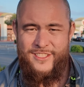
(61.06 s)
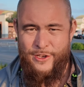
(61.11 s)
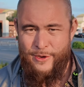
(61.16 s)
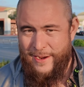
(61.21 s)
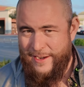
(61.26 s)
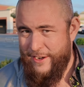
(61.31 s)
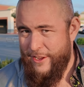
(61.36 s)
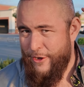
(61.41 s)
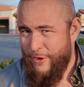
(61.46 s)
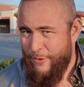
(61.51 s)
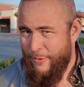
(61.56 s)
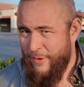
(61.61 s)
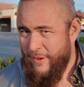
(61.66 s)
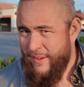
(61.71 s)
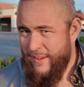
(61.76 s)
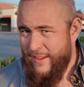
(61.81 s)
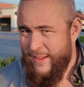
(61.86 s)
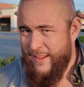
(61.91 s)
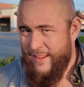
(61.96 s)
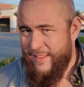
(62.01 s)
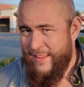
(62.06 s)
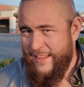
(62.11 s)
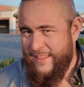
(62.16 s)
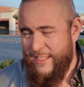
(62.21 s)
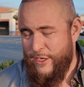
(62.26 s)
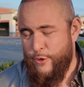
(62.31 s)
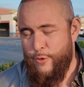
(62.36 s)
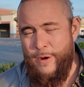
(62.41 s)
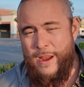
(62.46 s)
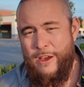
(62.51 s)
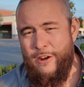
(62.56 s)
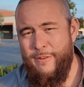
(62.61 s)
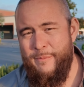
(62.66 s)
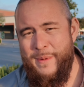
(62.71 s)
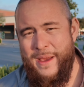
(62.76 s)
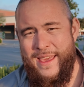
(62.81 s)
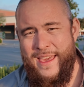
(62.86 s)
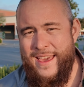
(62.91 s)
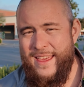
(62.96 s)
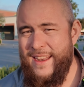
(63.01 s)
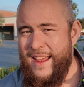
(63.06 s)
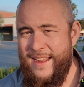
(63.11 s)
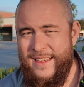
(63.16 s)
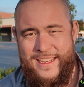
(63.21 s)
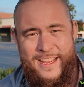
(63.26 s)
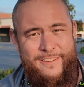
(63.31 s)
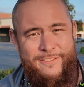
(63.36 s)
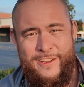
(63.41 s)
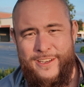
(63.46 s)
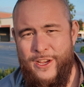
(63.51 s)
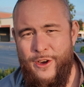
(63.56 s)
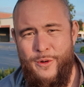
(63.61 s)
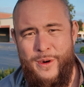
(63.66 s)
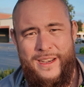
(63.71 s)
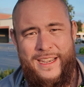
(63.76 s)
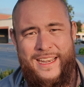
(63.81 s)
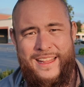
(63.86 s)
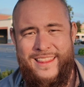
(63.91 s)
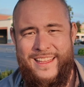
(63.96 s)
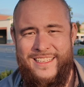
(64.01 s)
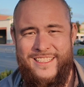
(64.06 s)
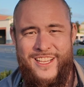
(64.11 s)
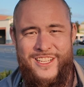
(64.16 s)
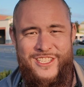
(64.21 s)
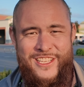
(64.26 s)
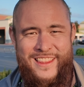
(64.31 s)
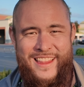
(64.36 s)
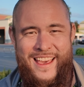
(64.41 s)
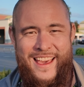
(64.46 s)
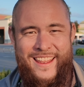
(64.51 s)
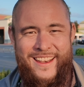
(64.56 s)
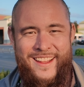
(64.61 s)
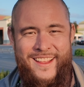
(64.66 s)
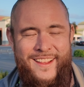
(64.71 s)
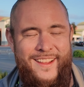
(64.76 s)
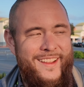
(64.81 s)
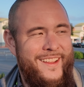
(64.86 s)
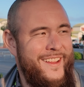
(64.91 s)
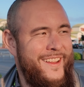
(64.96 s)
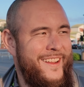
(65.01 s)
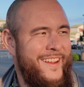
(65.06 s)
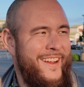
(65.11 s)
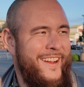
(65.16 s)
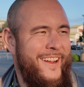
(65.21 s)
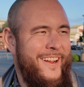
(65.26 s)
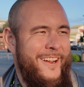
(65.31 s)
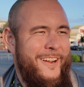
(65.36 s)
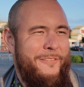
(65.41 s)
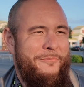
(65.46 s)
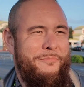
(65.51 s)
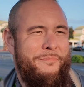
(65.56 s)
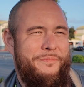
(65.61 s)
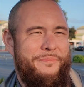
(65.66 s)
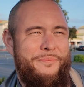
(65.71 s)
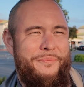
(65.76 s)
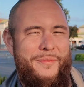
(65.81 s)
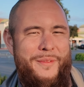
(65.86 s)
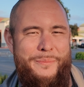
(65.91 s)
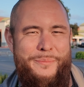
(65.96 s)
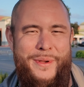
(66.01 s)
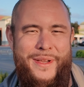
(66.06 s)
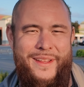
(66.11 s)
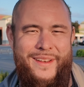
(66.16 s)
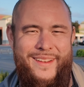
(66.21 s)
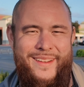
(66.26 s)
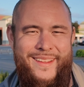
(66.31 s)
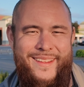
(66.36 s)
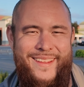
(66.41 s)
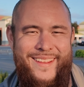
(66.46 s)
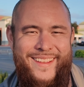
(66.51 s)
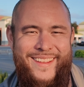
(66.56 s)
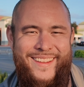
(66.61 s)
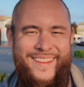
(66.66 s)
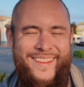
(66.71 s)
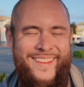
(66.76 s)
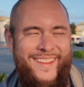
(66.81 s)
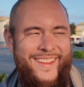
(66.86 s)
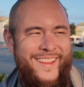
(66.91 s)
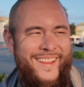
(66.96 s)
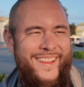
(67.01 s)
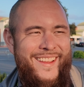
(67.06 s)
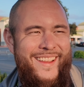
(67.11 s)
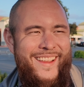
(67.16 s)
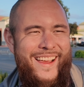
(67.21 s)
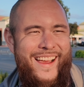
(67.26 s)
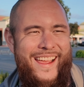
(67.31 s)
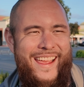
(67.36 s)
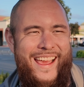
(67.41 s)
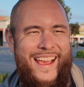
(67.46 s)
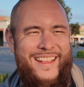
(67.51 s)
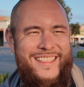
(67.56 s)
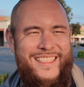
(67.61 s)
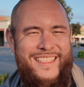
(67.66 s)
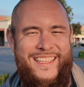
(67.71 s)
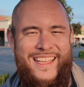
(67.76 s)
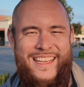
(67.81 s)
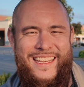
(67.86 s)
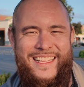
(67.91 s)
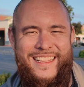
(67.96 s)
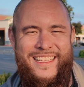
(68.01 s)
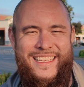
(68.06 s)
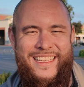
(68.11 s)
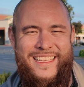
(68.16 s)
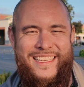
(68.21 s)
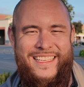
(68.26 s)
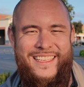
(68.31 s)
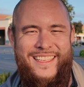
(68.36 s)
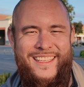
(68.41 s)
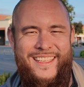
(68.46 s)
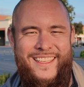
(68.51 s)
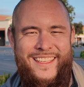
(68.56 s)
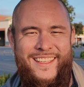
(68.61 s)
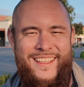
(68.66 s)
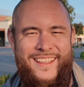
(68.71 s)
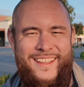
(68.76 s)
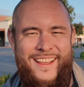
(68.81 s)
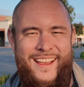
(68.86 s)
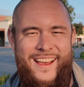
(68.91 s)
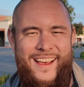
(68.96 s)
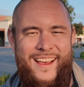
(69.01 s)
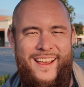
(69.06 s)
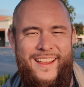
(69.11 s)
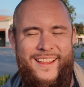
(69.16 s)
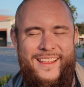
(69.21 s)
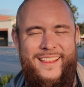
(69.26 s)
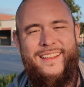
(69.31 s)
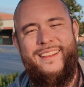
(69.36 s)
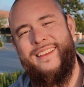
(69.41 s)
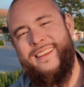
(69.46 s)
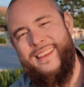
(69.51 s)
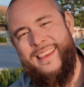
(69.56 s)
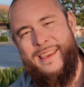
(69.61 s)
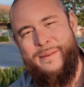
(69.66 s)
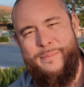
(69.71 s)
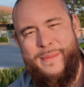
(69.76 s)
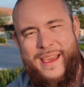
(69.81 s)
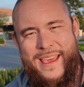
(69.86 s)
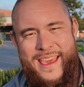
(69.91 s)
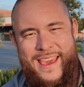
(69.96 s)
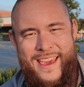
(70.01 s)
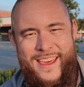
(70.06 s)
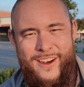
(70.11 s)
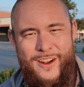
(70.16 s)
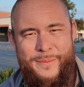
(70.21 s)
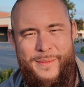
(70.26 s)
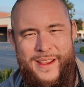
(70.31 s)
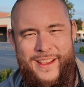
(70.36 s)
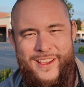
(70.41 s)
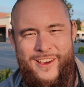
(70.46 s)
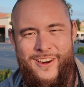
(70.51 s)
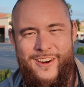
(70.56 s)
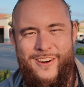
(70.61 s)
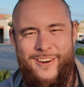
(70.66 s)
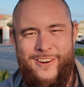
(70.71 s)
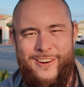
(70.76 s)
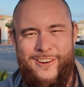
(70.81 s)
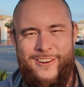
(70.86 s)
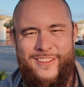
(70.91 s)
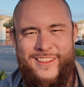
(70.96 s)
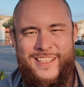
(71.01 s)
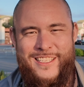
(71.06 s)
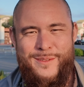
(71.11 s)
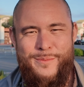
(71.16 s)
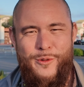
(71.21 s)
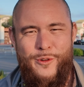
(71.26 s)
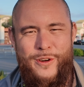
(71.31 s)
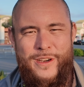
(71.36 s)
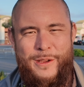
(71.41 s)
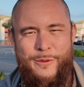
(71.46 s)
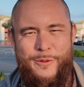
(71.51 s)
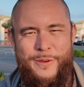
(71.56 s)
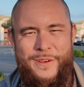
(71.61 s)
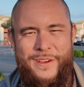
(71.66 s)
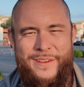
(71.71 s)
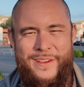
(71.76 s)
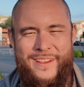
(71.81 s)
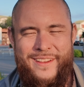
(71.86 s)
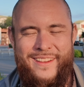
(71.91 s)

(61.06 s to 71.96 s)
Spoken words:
So I know, like the crown of my head, I definitely don't want anything touching that. But I accidentally hit my head on my car this morning.